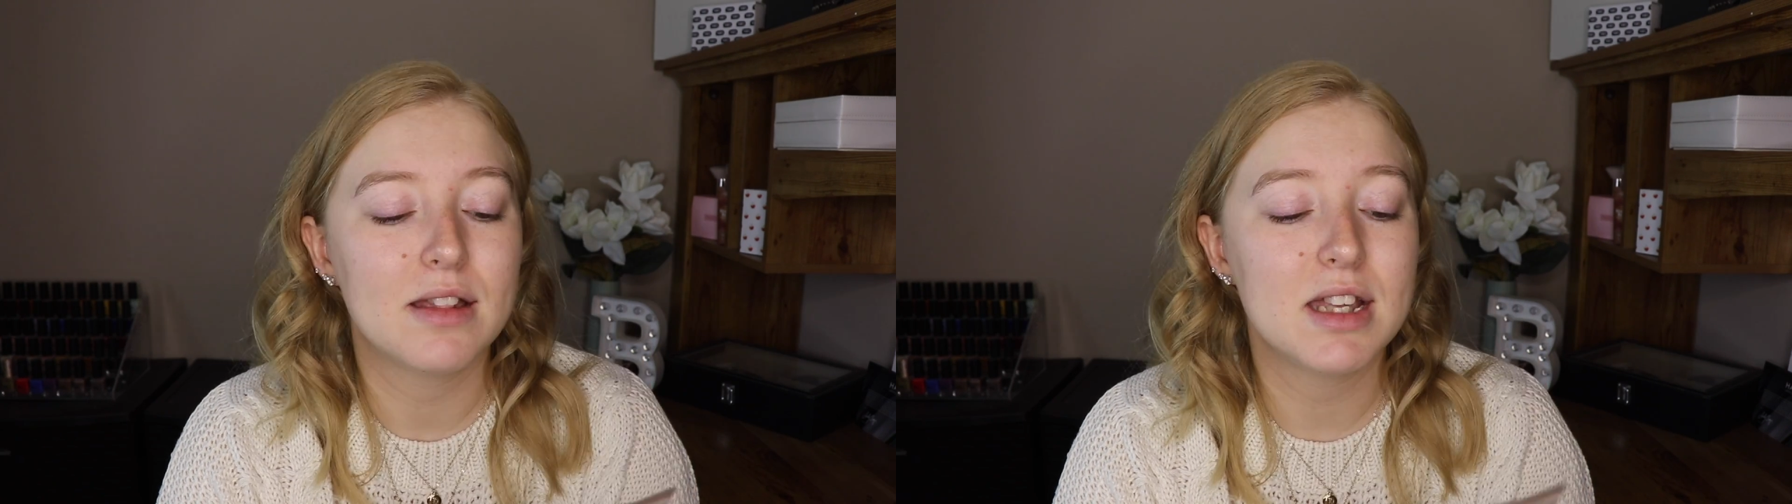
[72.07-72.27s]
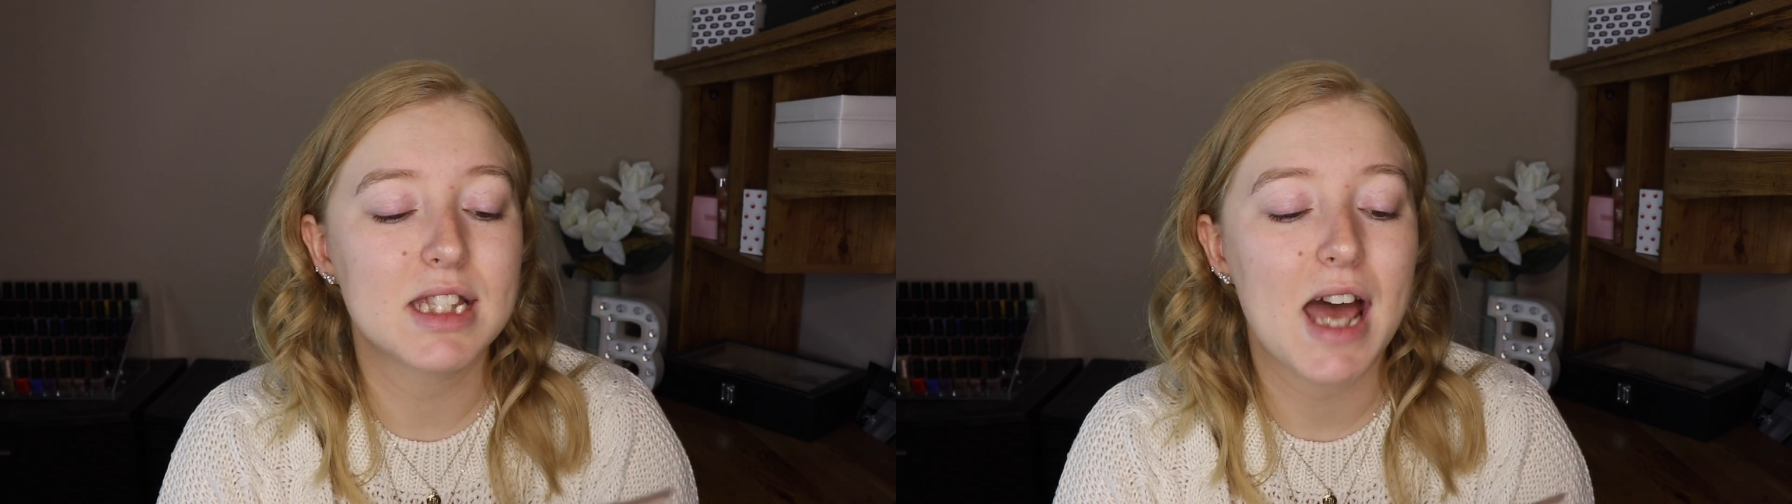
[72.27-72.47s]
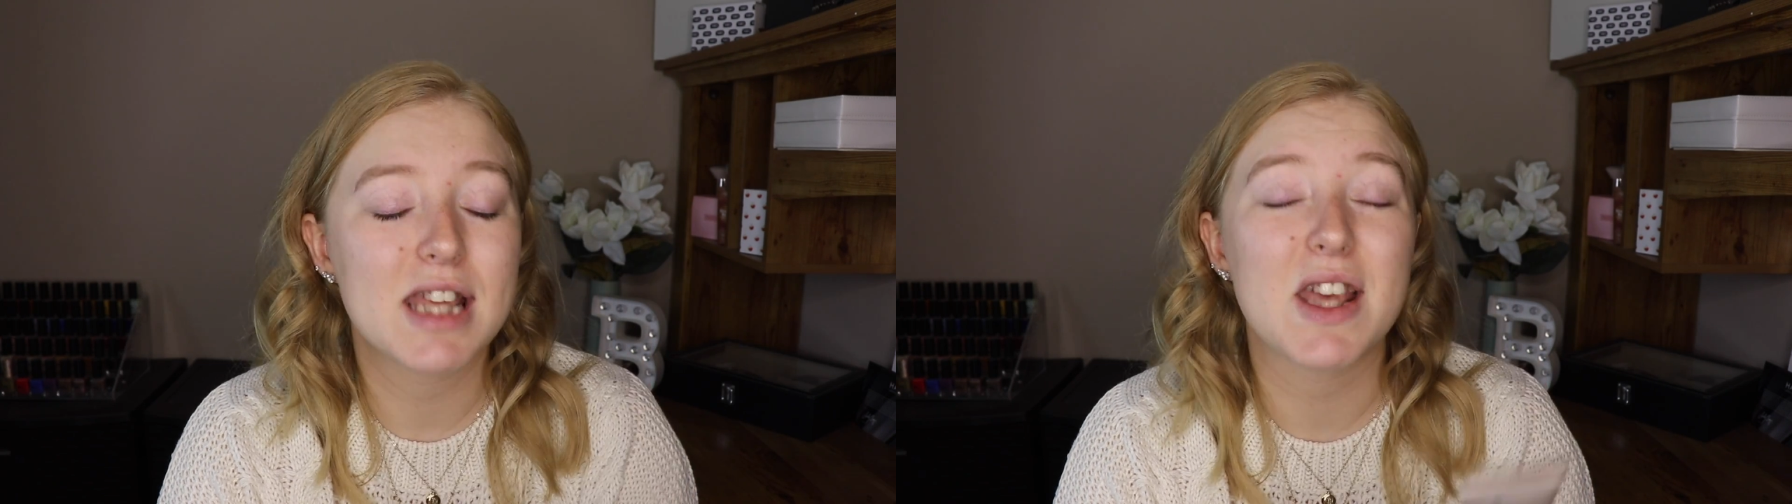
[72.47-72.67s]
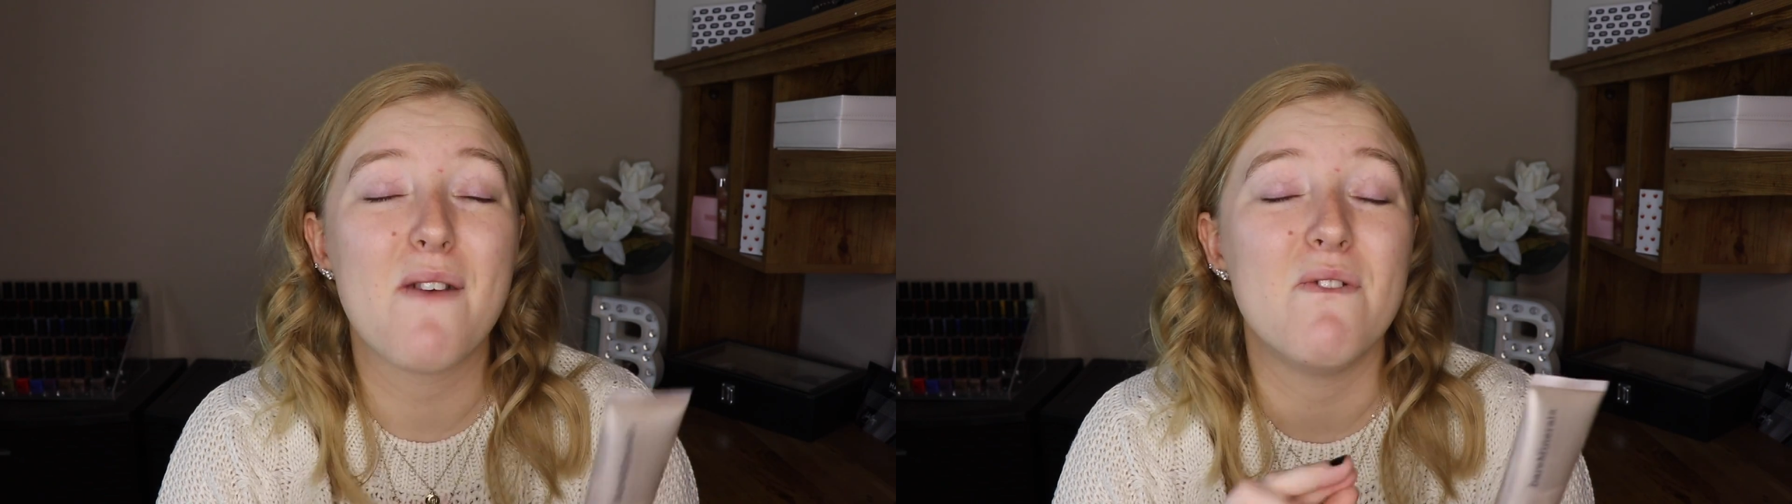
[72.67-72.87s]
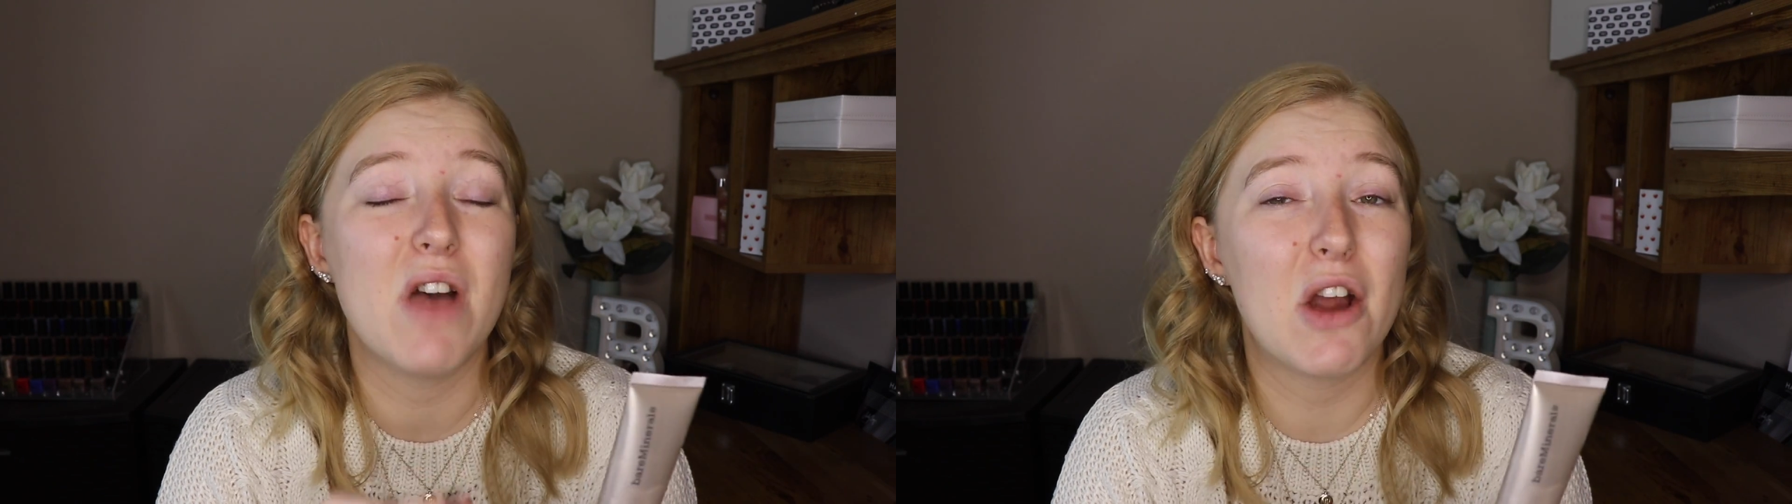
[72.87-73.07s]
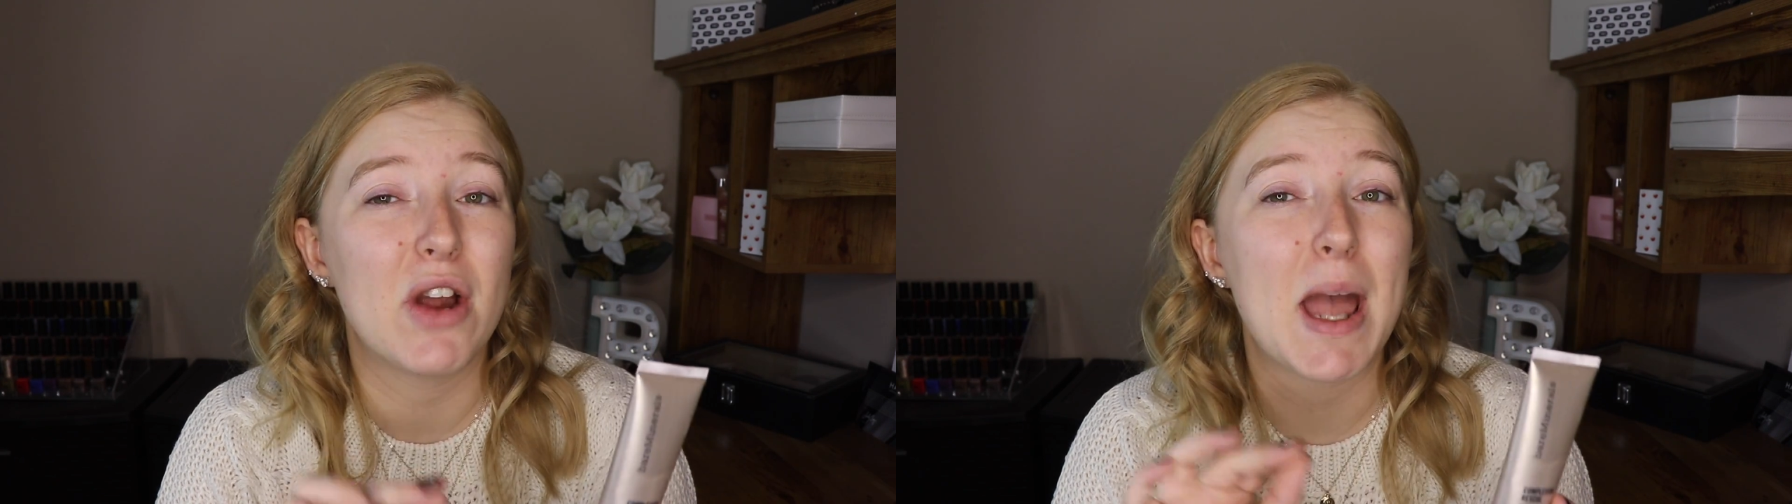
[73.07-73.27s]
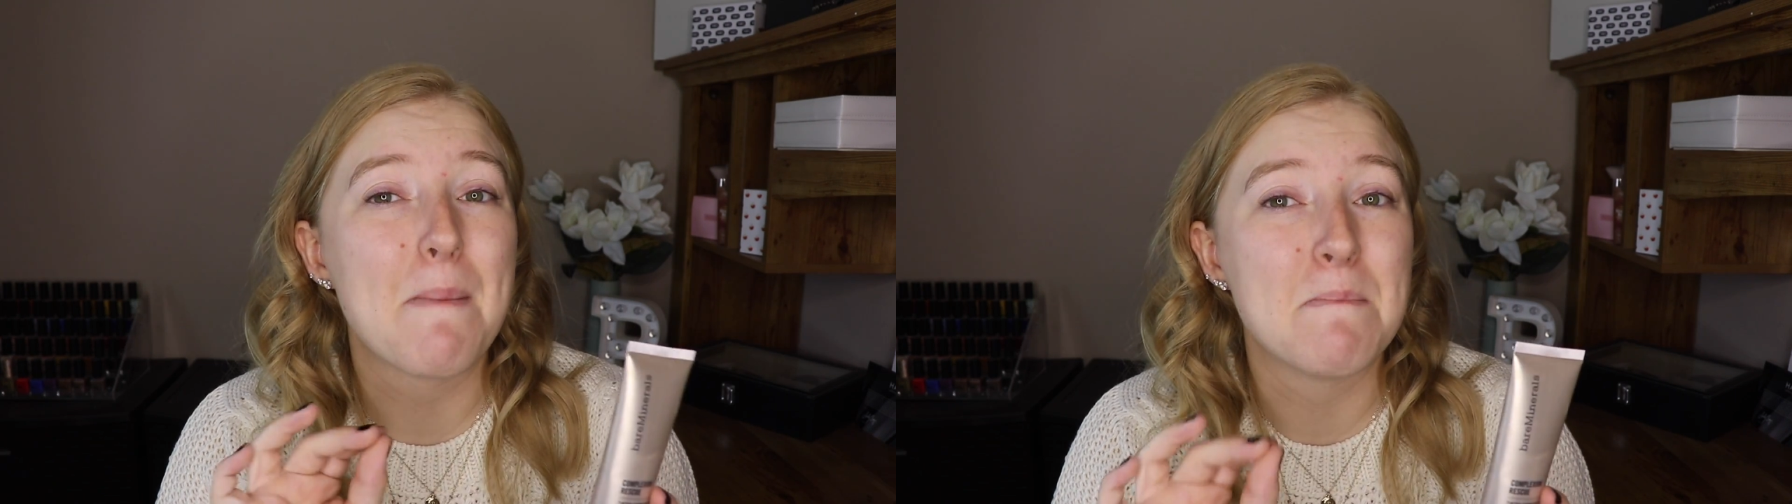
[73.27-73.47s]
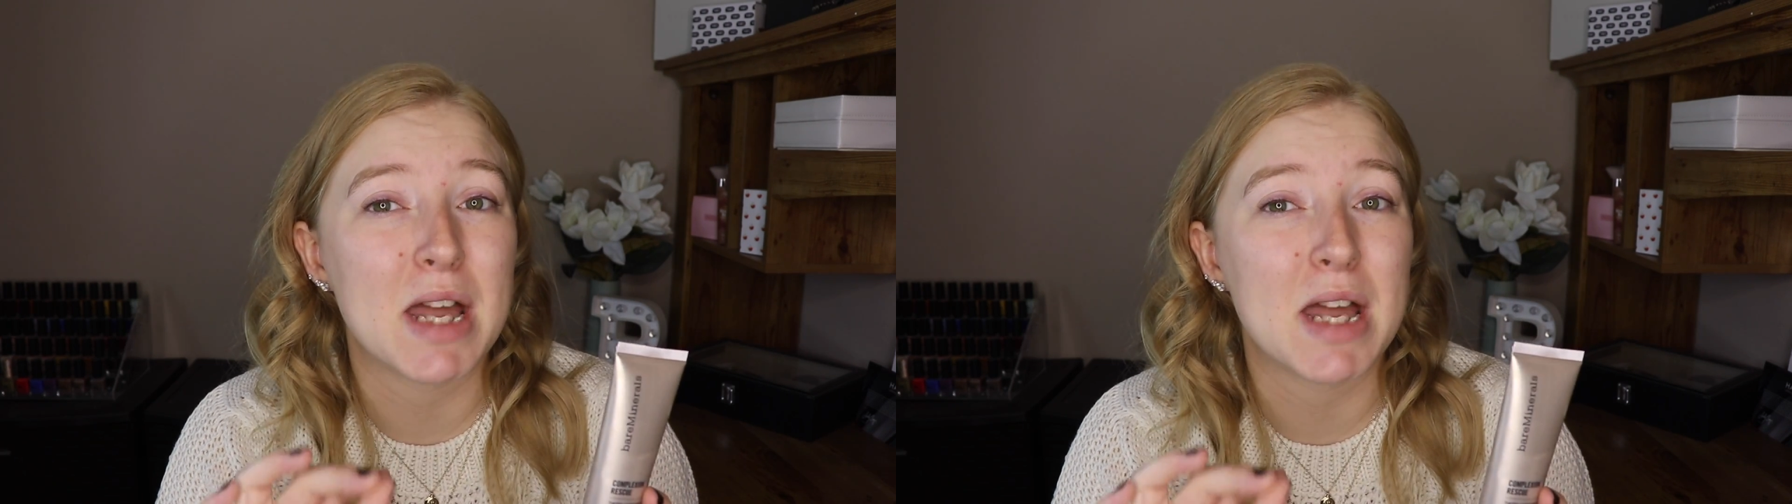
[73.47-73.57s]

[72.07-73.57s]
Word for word: This has very